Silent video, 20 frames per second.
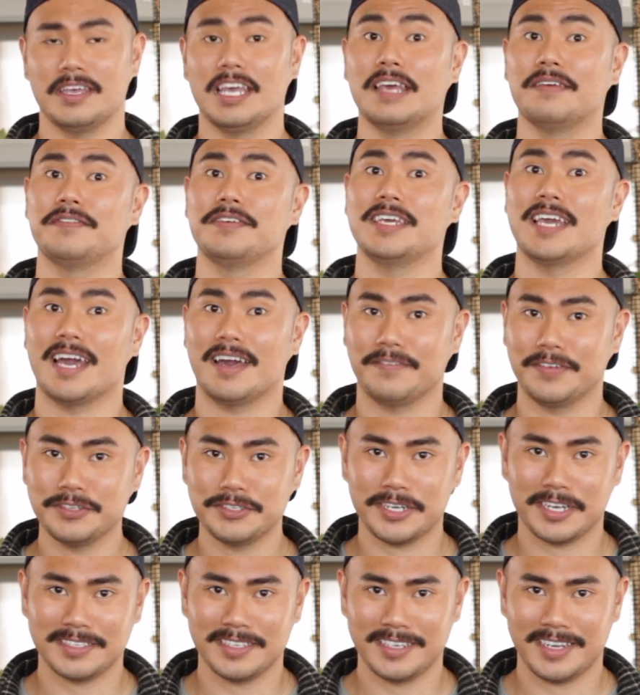If you haven't
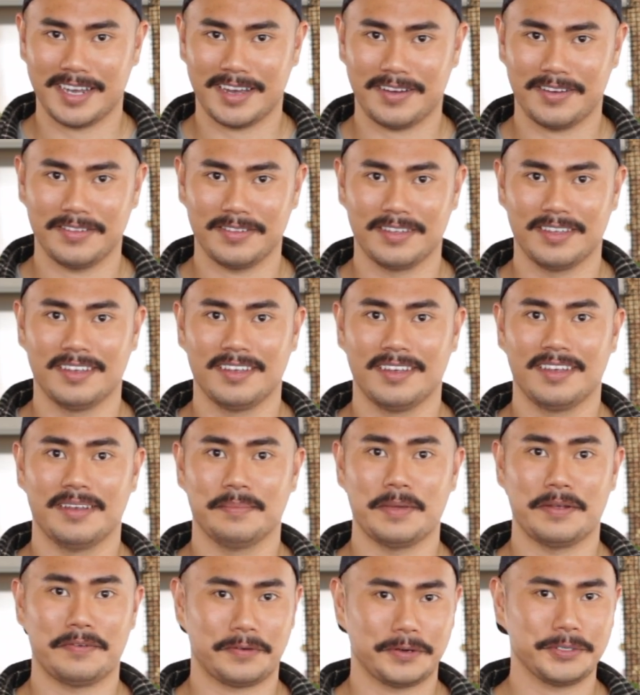checked it out,
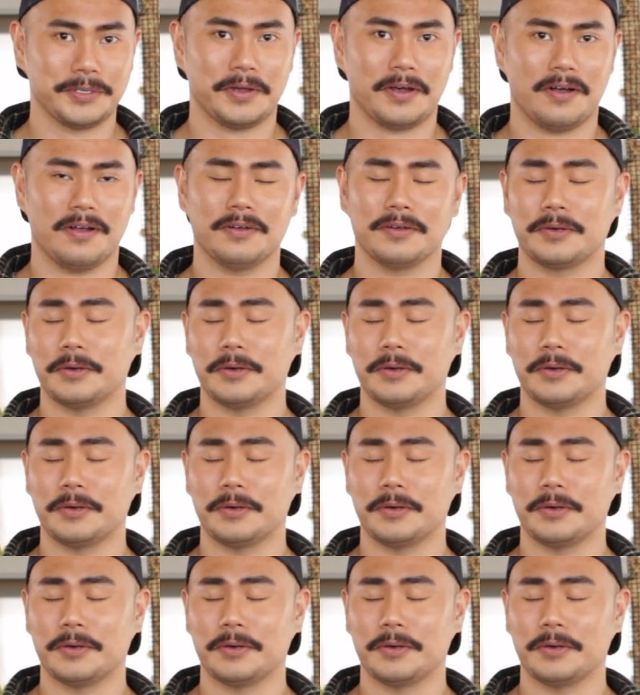my first haul,